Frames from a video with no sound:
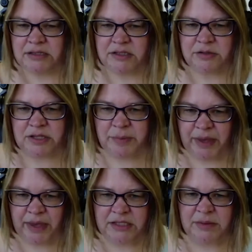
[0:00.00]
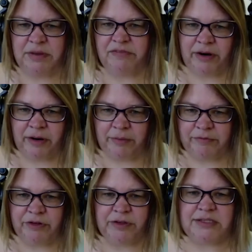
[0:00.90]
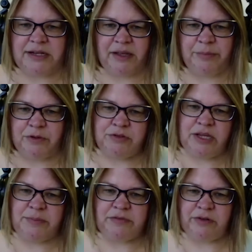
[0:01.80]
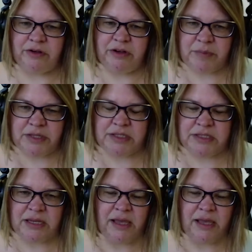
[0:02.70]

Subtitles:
So CPAs can be very helpful in setting up those types of agreements.